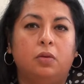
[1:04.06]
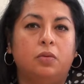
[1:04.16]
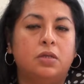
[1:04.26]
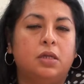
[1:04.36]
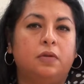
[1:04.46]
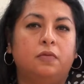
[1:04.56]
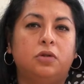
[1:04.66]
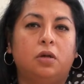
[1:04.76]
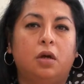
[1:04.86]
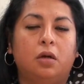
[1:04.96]
received
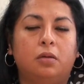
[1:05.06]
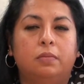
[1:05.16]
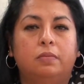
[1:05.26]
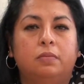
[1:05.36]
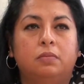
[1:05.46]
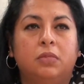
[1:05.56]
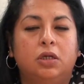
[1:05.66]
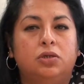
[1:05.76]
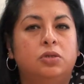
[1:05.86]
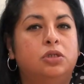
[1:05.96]

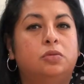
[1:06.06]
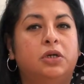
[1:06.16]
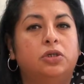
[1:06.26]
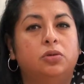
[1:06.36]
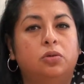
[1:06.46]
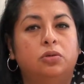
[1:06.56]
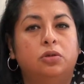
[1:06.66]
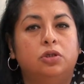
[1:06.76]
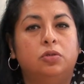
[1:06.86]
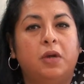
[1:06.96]
injuries to my
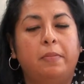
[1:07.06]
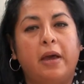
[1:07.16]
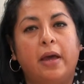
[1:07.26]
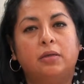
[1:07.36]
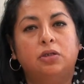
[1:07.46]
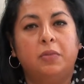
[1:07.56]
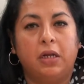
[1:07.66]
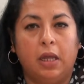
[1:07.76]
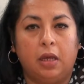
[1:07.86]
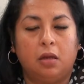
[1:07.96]
shoulder, to my back, to my
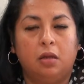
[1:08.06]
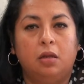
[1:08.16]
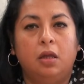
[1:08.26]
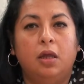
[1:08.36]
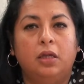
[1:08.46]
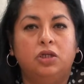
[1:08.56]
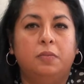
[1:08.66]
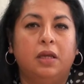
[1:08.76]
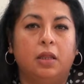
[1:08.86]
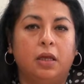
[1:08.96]
neck, and to
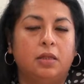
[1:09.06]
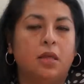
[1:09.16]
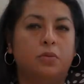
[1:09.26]
my leg.